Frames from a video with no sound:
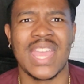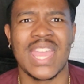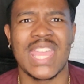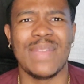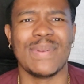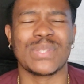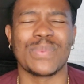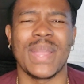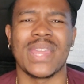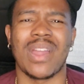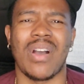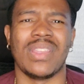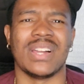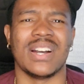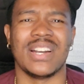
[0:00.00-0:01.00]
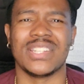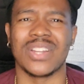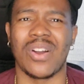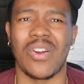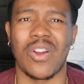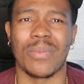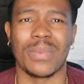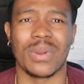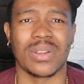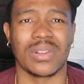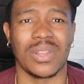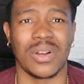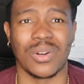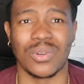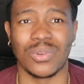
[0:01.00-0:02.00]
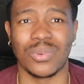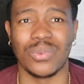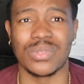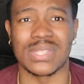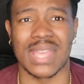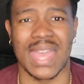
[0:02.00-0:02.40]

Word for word: he was wearing all the Under Armour clothes.